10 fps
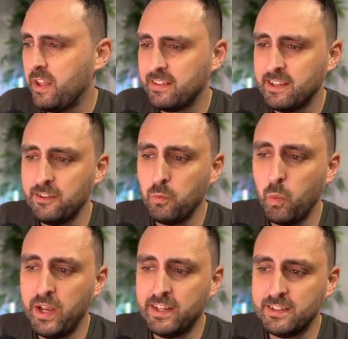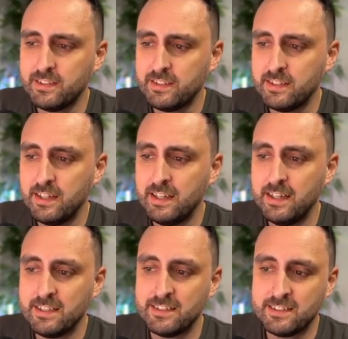that says when it's
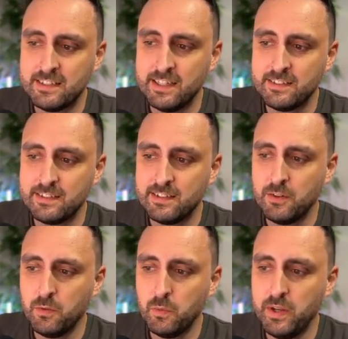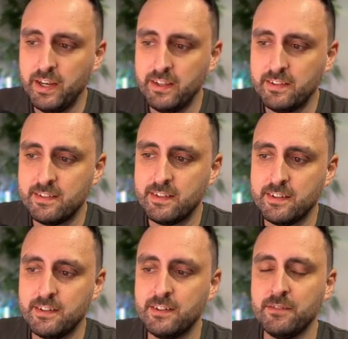a success, when it's
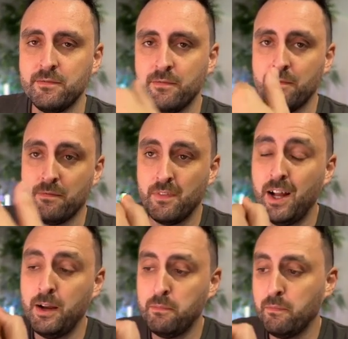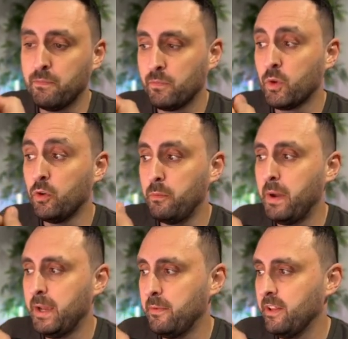a good
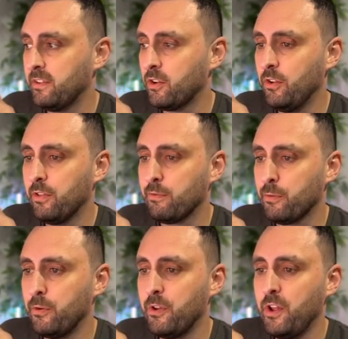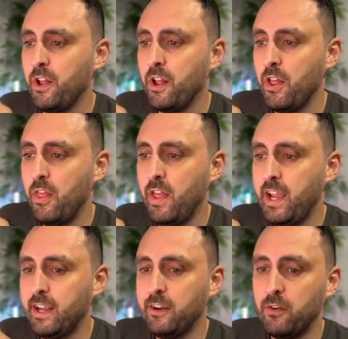payment that's gone through,
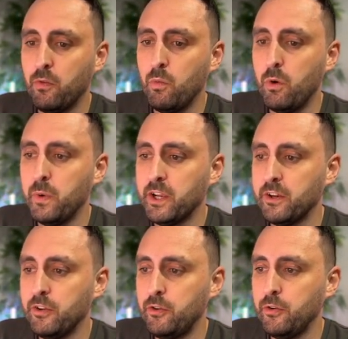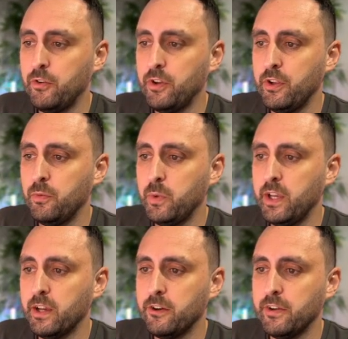then what we're going to do is
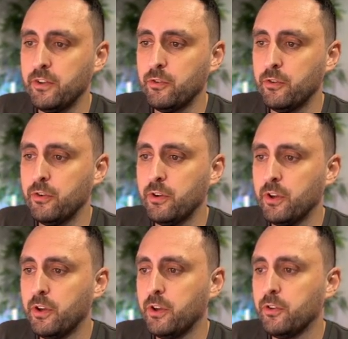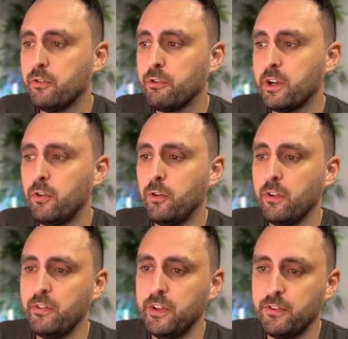we are going to trigger all
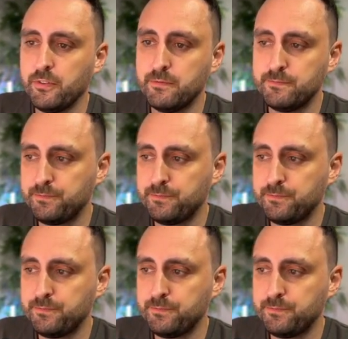of this.